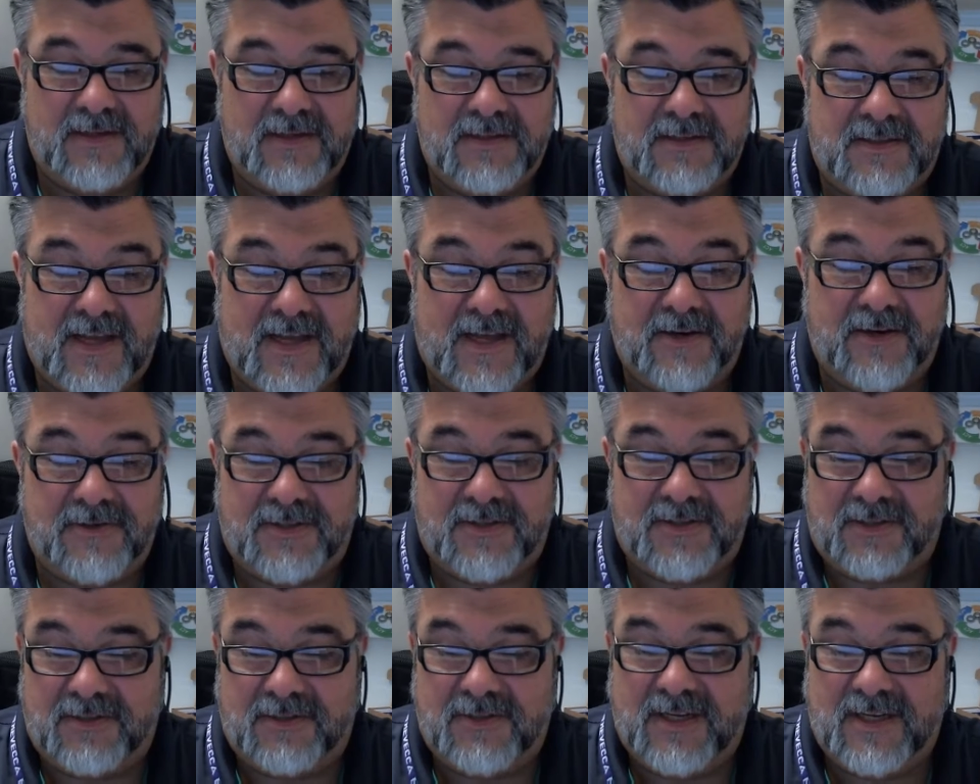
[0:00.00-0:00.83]
Steiner
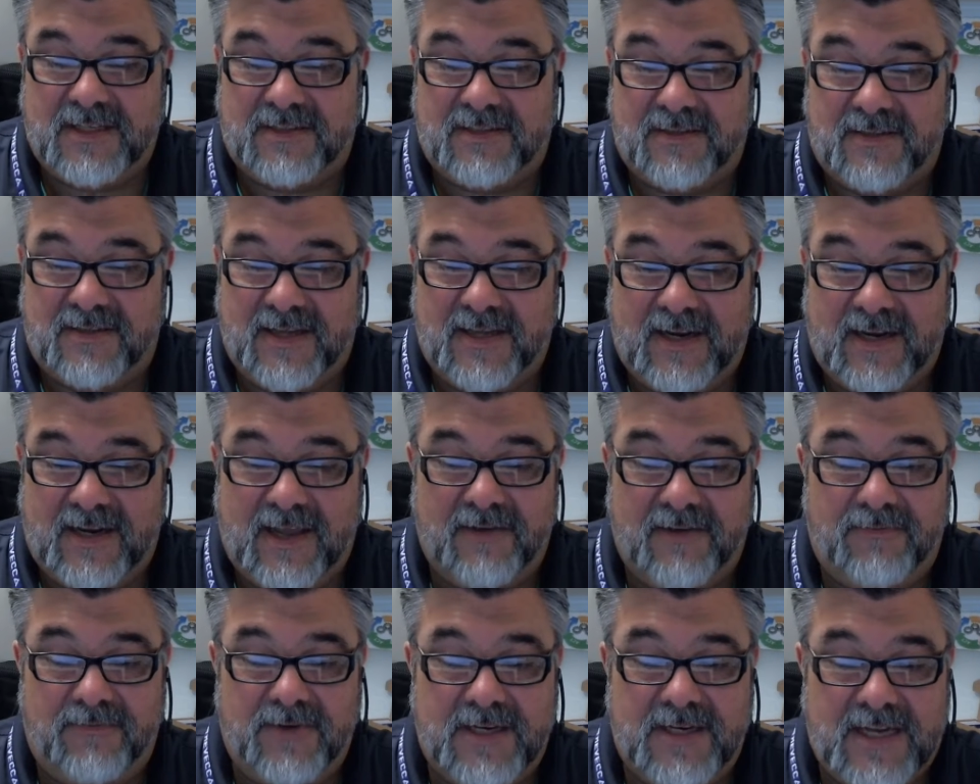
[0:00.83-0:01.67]
suggests that
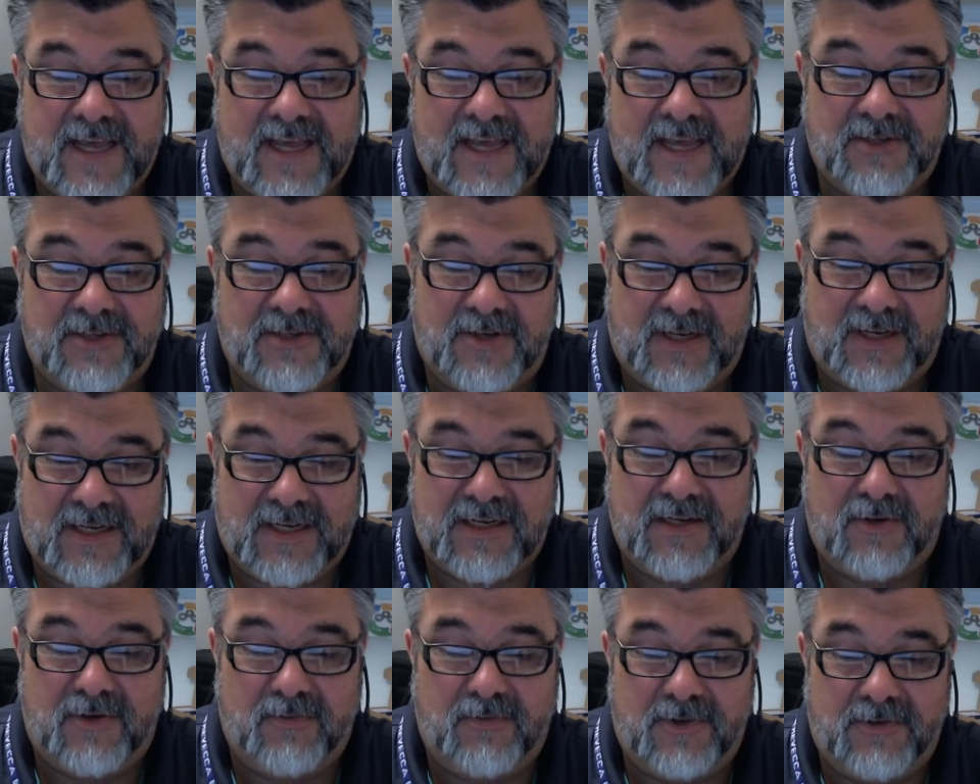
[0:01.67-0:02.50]
every day should
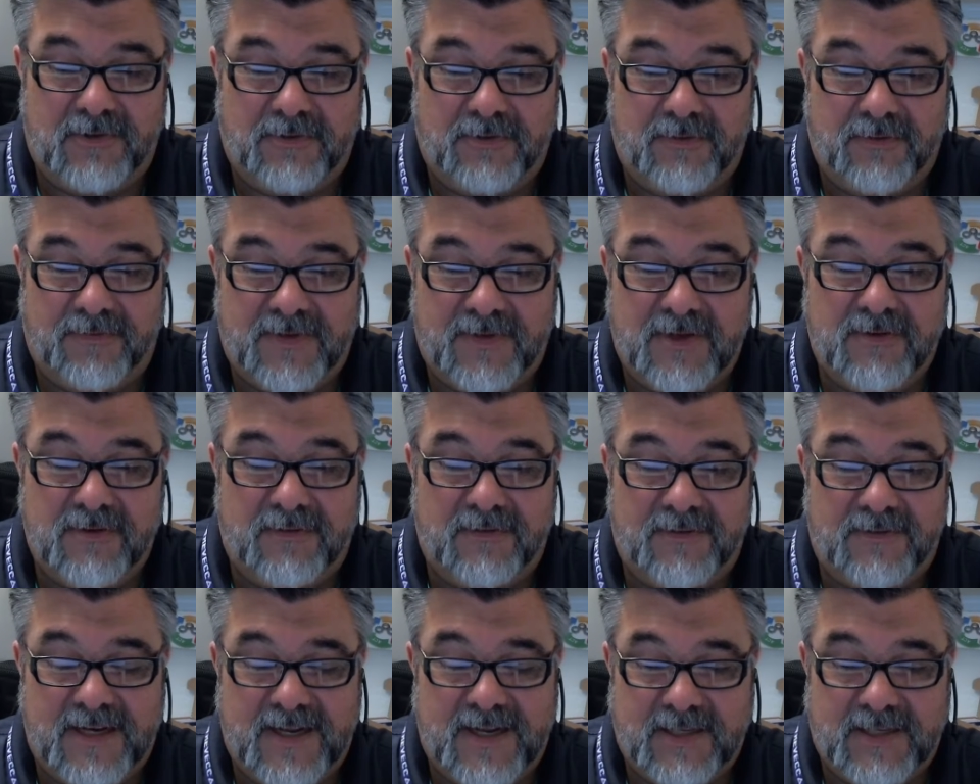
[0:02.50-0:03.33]
end with a review
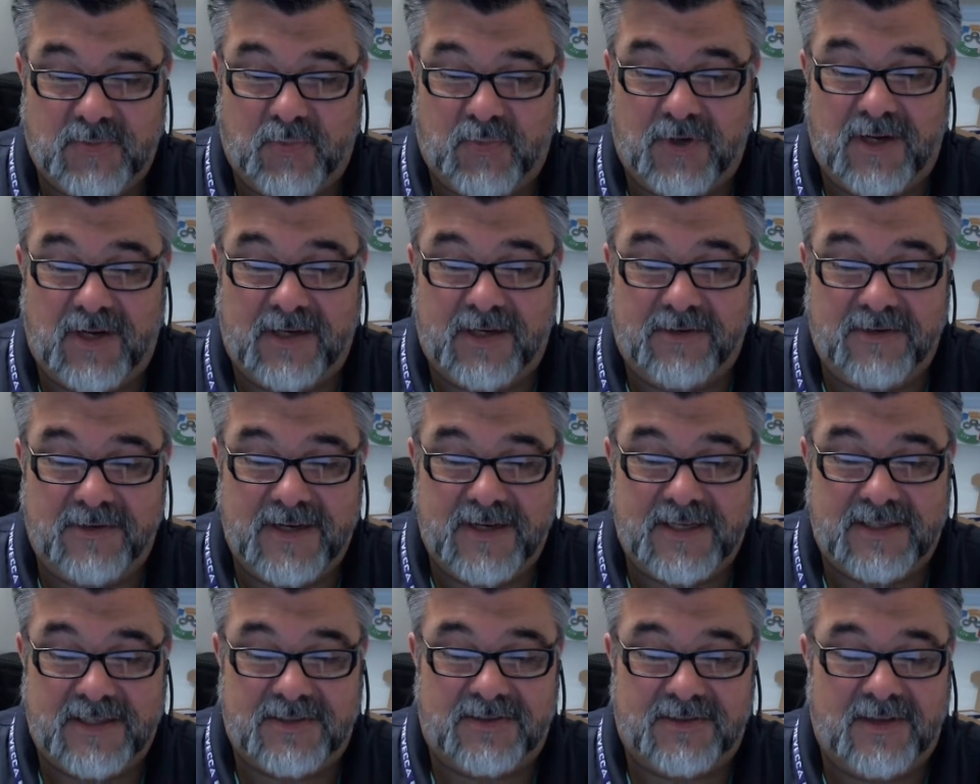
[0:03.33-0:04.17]
of the day's
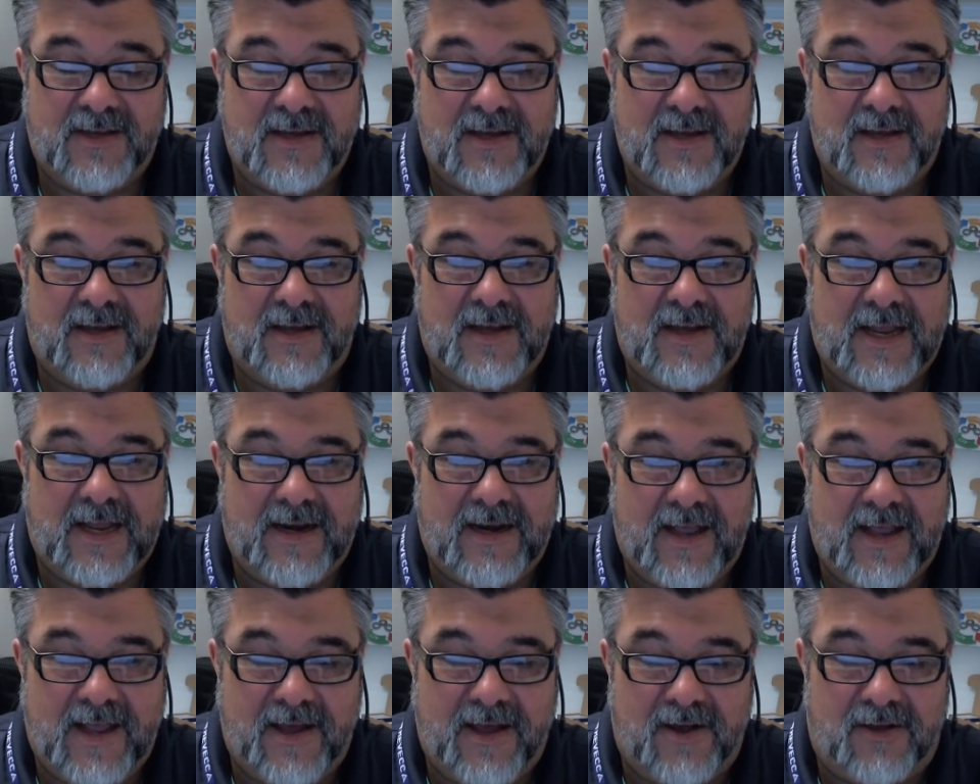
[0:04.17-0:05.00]
progress
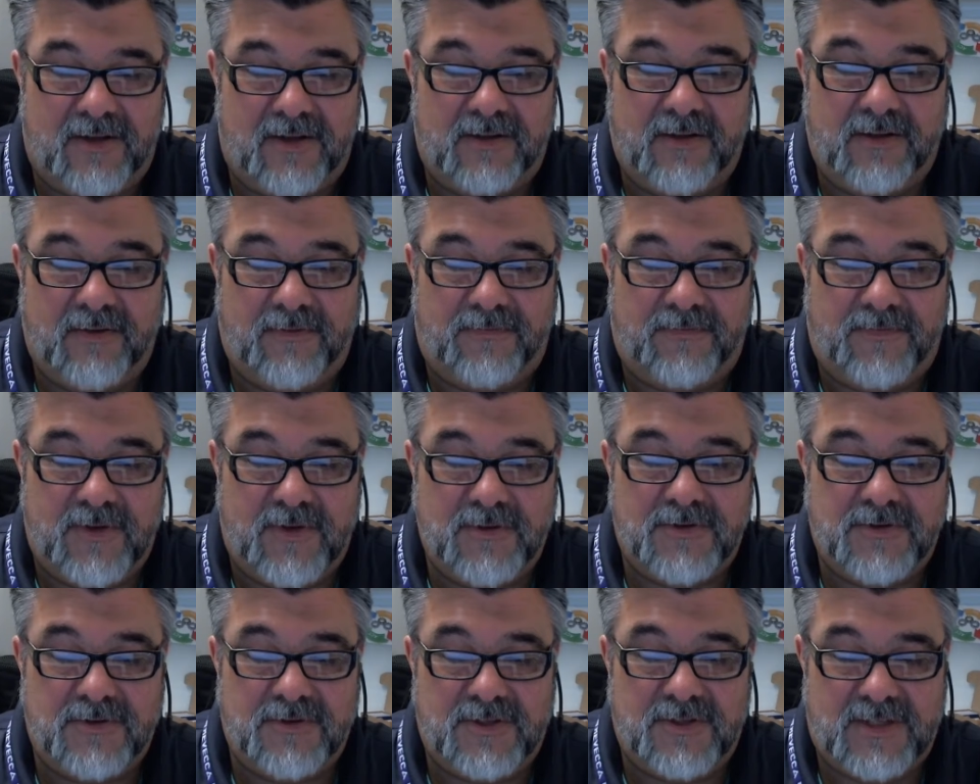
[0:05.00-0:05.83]
and how
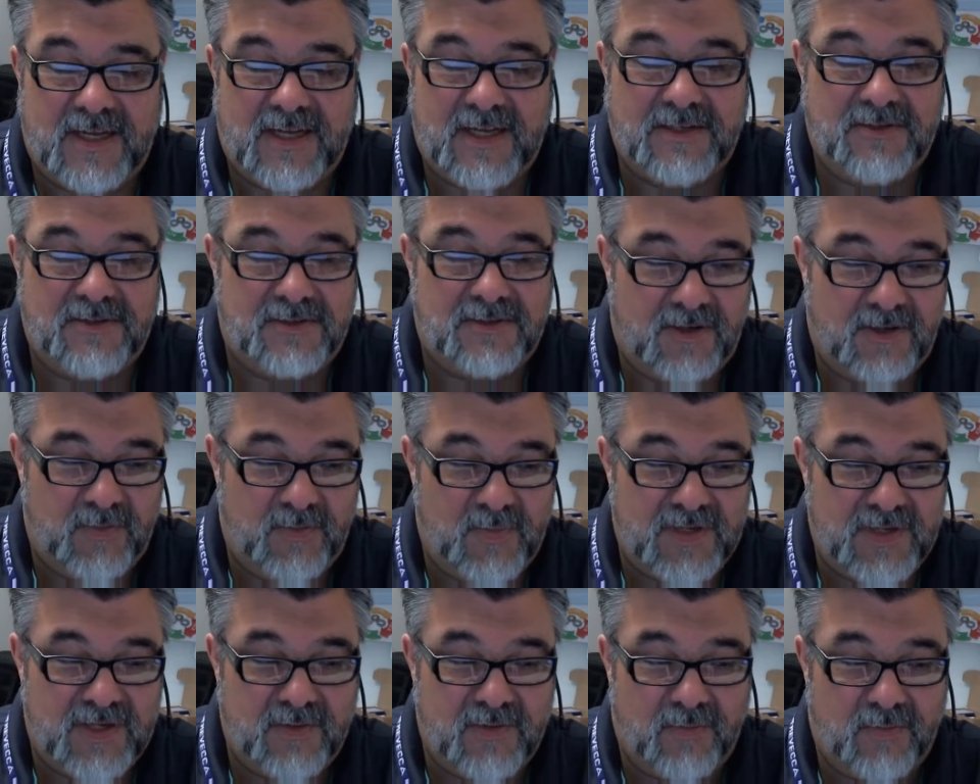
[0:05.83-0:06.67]
future stages
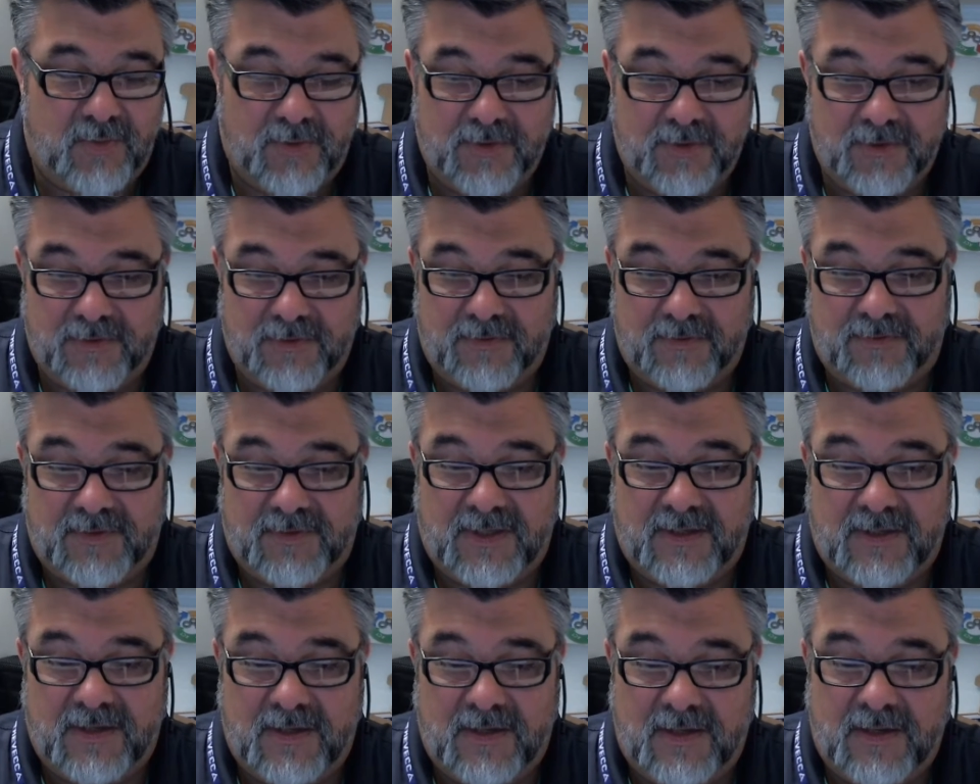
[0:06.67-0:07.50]
could be improved.